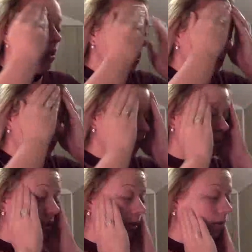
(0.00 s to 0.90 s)
So I'm going
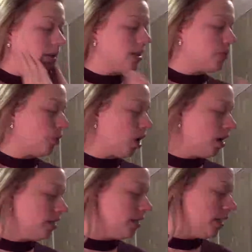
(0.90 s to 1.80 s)
to do this
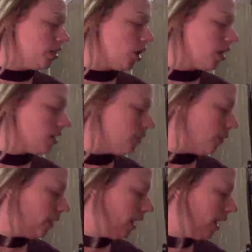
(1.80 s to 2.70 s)
bronzy dark
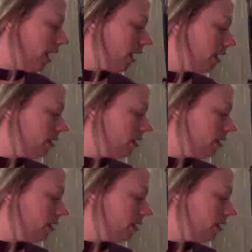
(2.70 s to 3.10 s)
smoky eye.